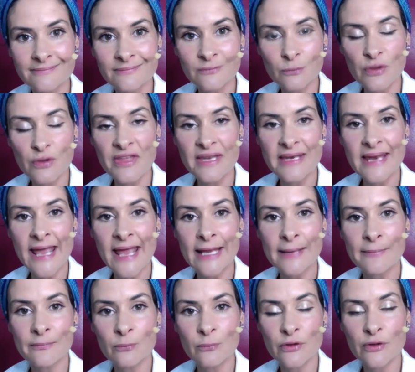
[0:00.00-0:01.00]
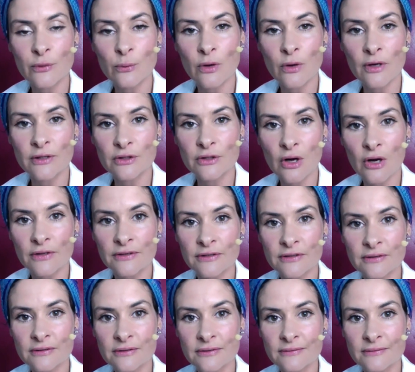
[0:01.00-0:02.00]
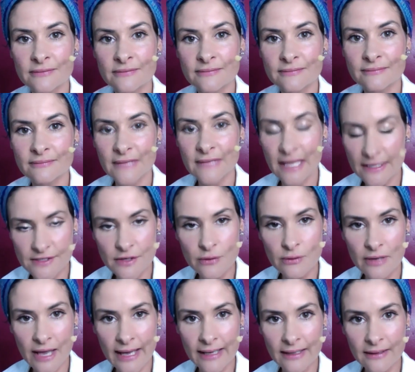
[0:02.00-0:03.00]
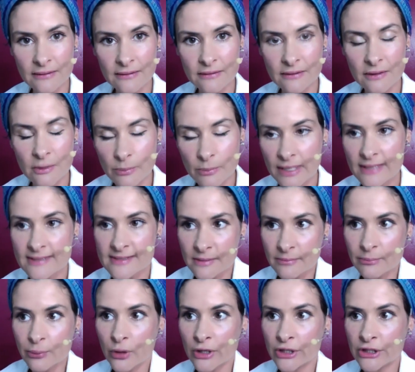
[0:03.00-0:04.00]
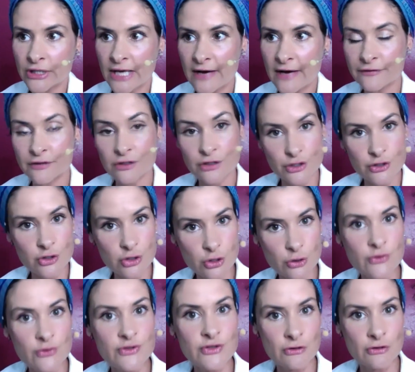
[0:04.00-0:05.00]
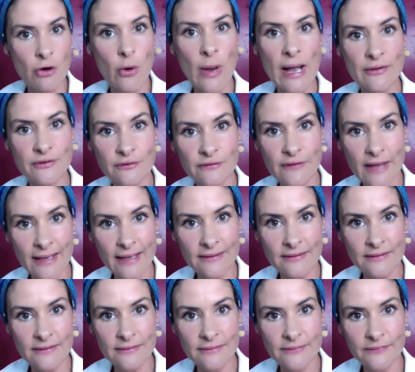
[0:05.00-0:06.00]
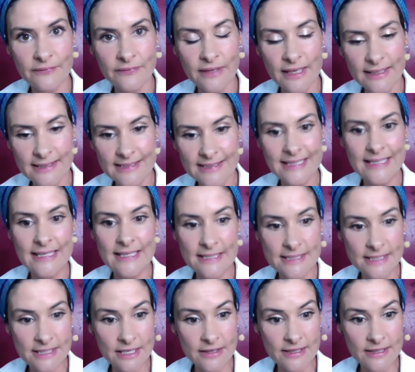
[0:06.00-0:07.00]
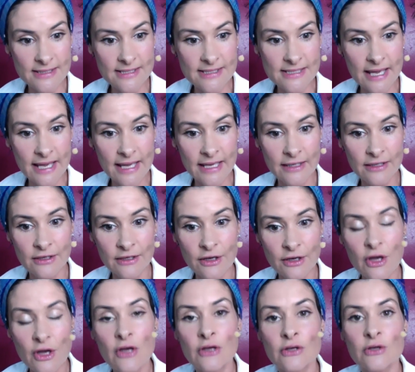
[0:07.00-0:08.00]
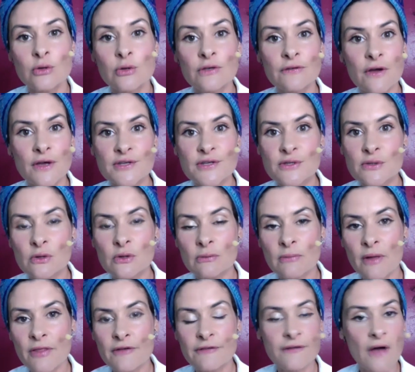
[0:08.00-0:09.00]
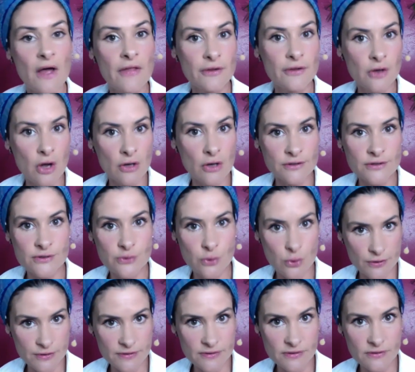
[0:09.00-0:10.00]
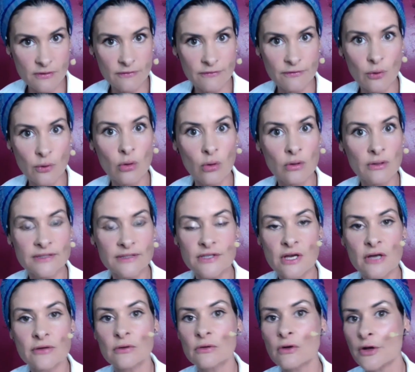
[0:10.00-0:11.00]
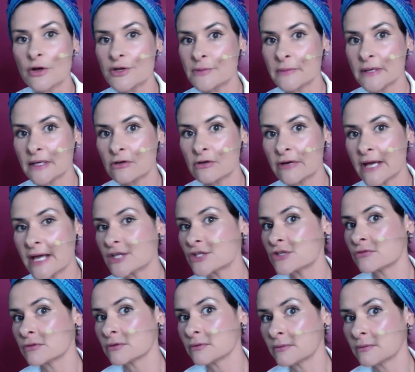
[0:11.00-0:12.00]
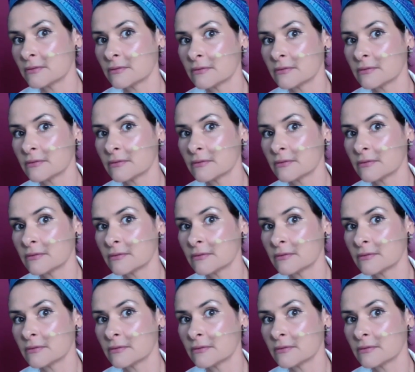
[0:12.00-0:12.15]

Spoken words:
With a name, with the word God? That's okay. But at some point you have to just choose to grow out of that. It's easier than saying universal mother, father, God, source of all eternal cosmic creation.